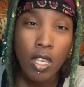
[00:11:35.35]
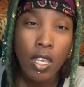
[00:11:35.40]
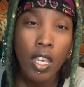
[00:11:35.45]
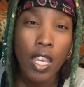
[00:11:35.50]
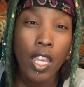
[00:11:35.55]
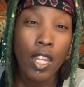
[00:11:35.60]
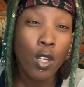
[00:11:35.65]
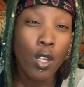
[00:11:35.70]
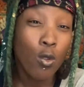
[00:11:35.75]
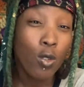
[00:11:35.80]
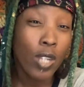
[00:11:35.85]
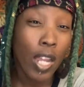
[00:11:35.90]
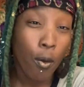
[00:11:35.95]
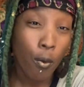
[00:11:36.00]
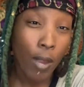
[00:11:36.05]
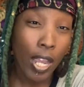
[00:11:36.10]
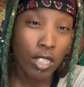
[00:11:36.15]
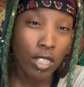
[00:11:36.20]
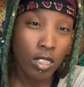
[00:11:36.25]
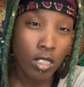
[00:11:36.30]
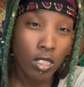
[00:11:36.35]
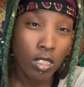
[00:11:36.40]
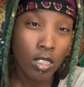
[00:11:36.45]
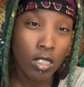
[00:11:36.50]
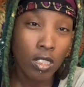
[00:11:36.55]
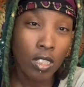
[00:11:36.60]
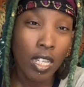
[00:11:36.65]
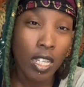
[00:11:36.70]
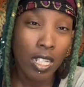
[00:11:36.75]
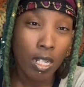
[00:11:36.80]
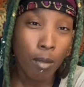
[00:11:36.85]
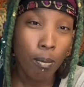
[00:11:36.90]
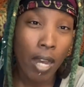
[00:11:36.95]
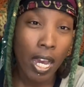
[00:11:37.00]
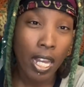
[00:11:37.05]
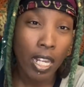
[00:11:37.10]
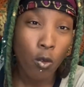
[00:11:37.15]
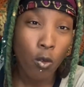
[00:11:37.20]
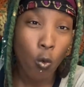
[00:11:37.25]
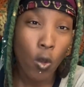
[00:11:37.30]
in new directions in the
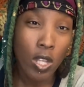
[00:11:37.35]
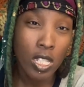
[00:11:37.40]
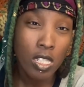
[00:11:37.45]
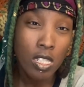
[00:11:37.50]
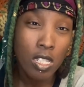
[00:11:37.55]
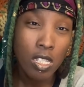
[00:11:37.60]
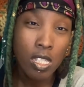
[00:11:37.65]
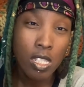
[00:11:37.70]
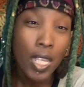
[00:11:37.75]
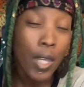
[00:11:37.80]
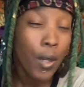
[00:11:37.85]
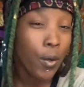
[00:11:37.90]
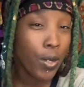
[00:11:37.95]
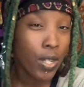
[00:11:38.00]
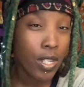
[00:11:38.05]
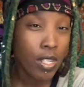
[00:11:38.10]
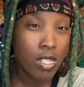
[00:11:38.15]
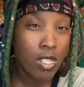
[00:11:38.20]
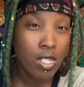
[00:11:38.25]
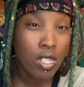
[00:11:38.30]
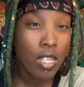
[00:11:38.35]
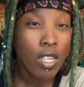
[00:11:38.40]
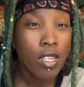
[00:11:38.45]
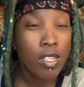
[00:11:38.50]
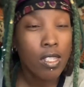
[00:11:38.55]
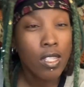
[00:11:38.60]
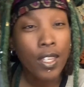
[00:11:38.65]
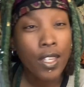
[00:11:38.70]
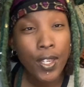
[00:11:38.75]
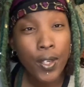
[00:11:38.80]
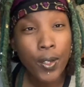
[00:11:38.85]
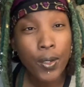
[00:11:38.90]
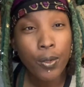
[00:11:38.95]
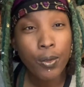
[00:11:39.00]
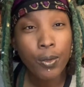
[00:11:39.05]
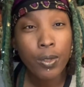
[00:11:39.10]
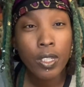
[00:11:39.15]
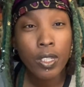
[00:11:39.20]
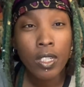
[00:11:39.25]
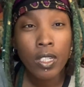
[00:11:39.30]
body once this illness is healed.